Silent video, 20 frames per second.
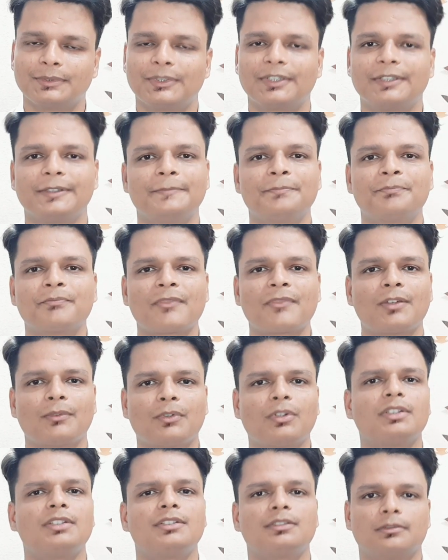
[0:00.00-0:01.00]
okay,
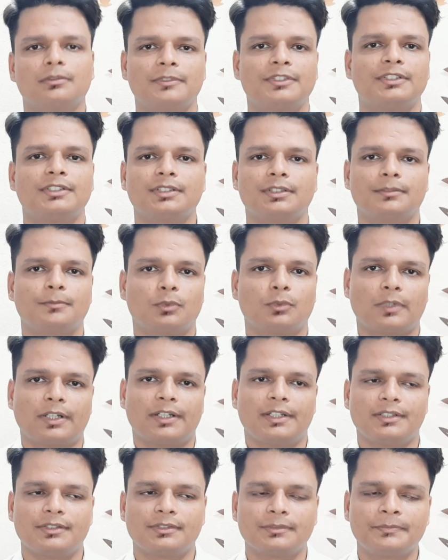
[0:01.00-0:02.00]
for the services it
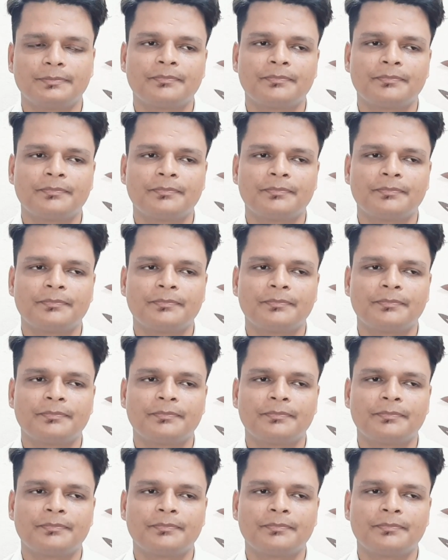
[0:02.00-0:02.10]
provides.